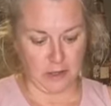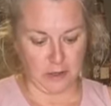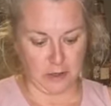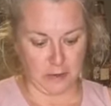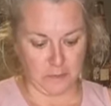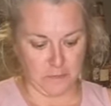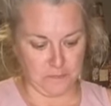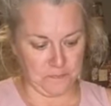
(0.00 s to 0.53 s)

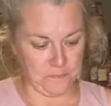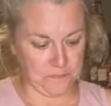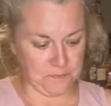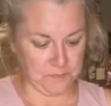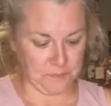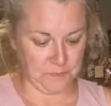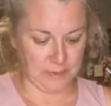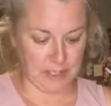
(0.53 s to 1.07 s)
Um,
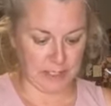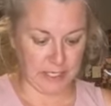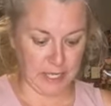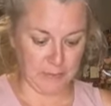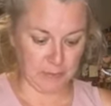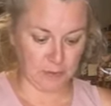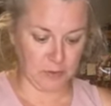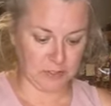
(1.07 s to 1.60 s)
I
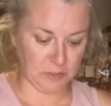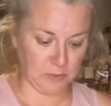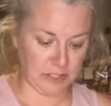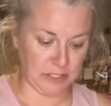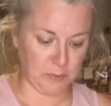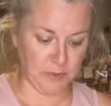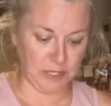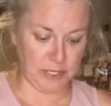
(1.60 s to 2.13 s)
came across the
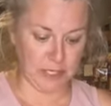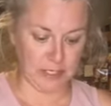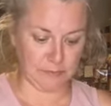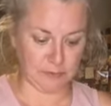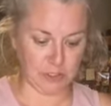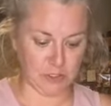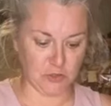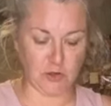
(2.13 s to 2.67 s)
recipe
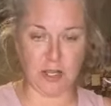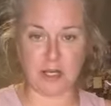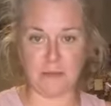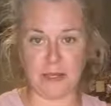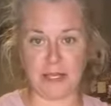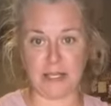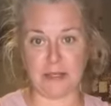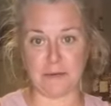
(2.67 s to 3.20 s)
and I'm just
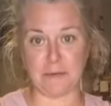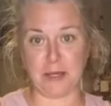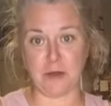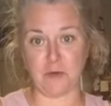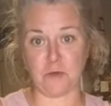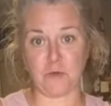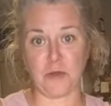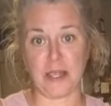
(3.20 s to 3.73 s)
trying to make it
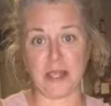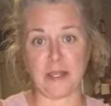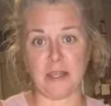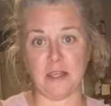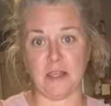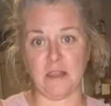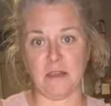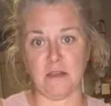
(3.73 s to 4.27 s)
my own way
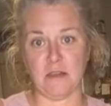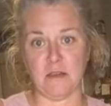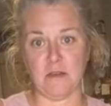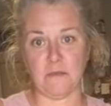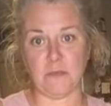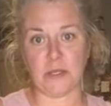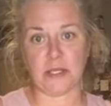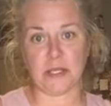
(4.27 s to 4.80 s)

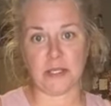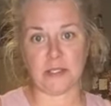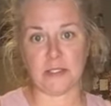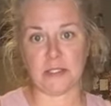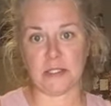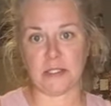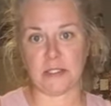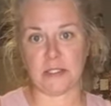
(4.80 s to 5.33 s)

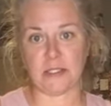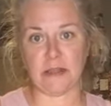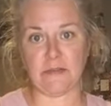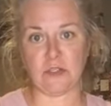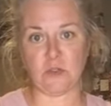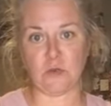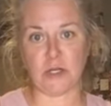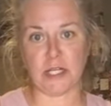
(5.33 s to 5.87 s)
because
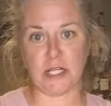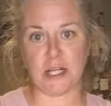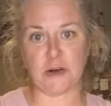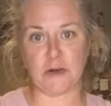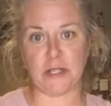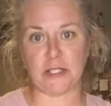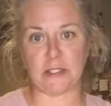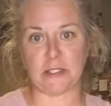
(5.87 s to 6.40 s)
720
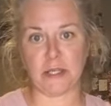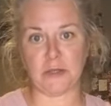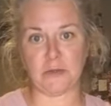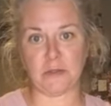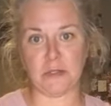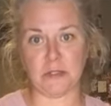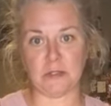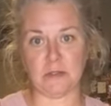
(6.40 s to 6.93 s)
here, East
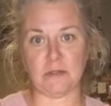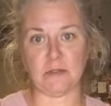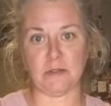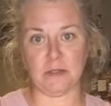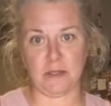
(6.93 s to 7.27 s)
Coast.